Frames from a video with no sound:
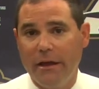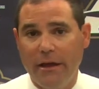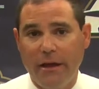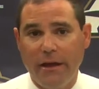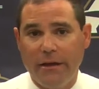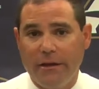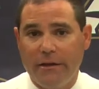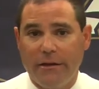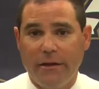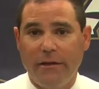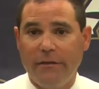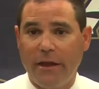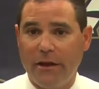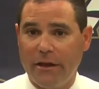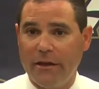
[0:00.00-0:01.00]
and
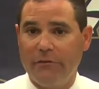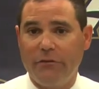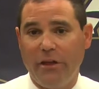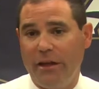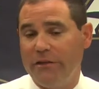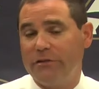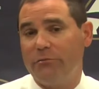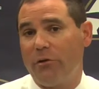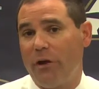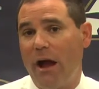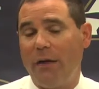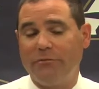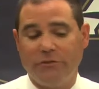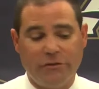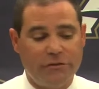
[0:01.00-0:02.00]
that'll give Clayton some more
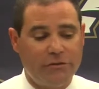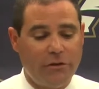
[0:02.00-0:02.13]
options.